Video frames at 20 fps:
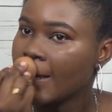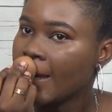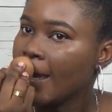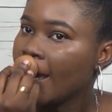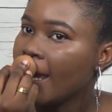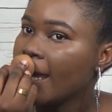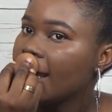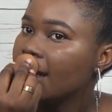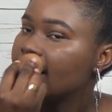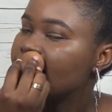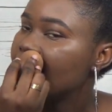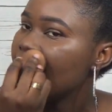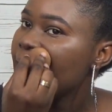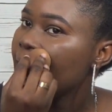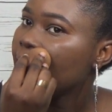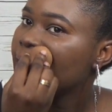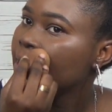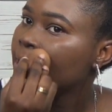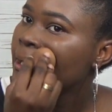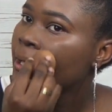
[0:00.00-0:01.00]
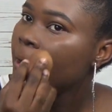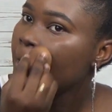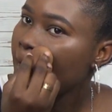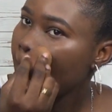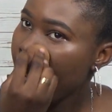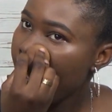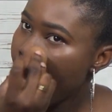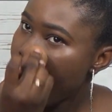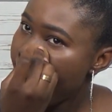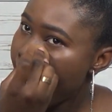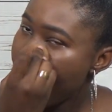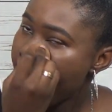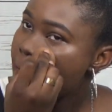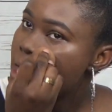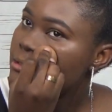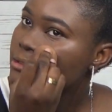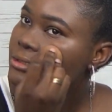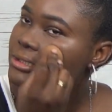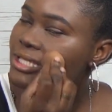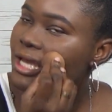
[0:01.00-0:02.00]
Then
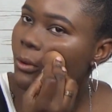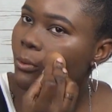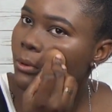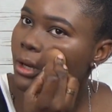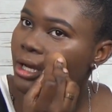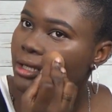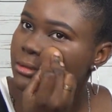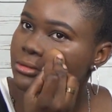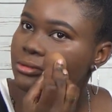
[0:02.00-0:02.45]
someone